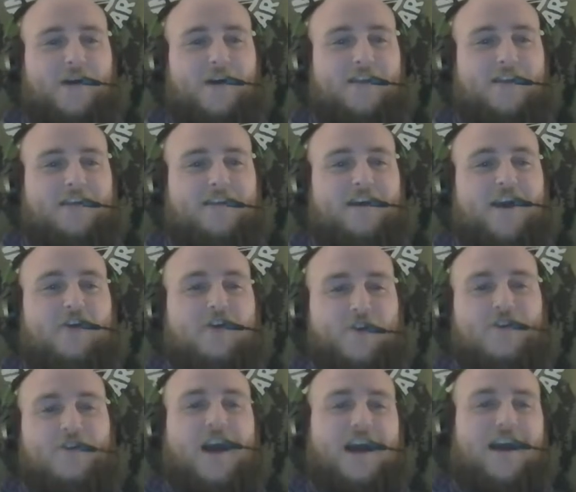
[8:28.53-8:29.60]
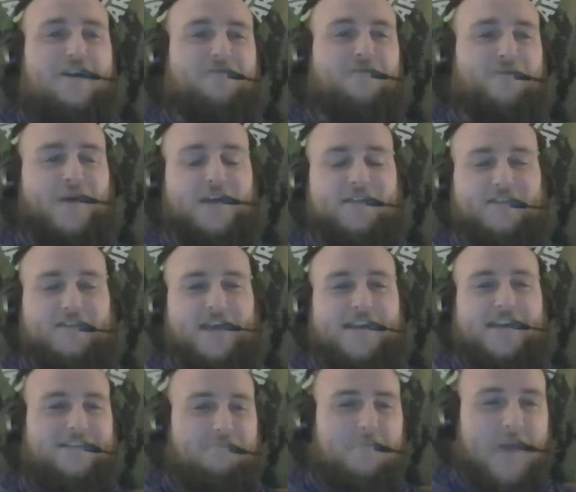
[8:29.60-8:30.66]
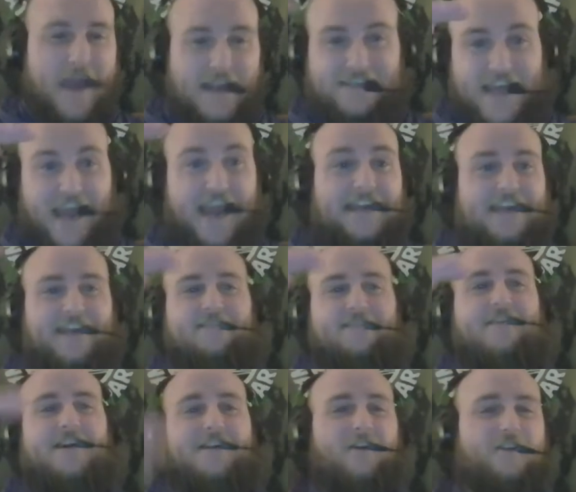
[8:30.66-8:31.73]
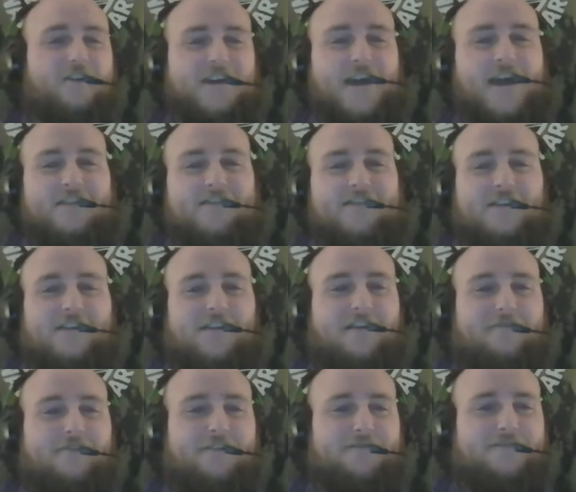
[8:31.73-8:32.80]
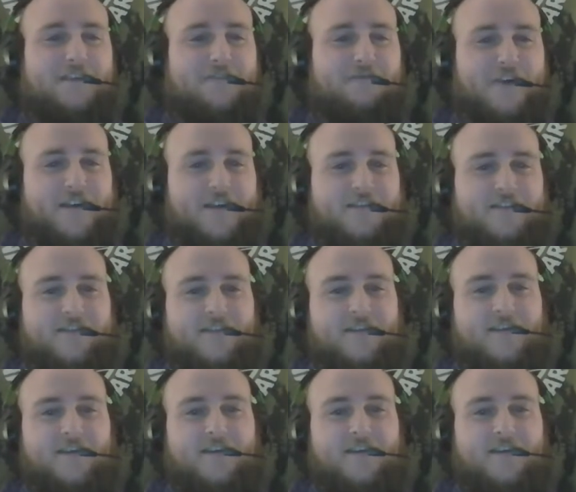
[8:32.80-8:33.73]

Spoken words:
but a good hire for Penn State is maintaining that already excellent level of defense.